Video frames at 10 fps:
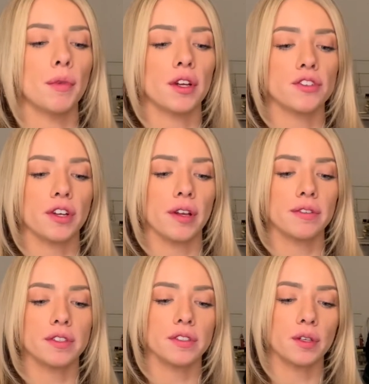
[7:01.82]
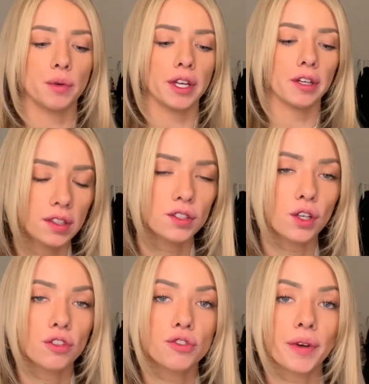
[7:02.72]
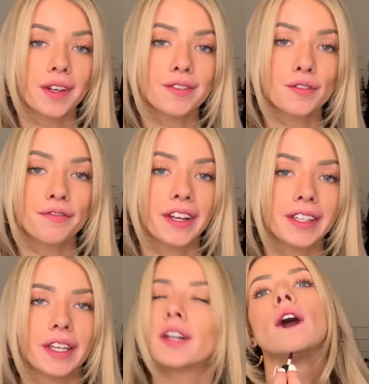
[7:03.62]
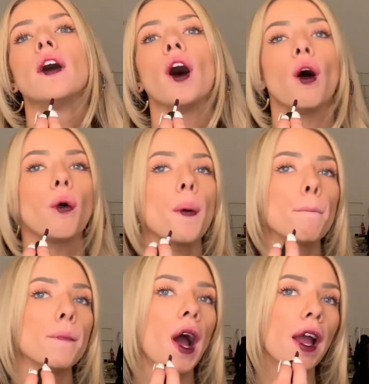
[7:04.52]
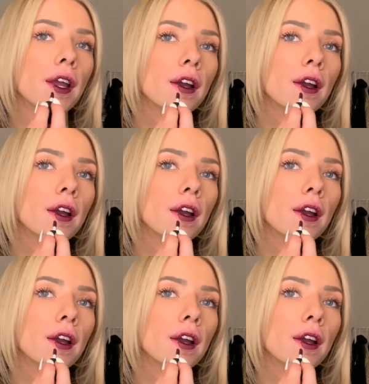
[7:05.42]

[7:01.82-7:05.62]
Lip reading: not sure how this is gonna work out. It's called Transylvania. Oh my,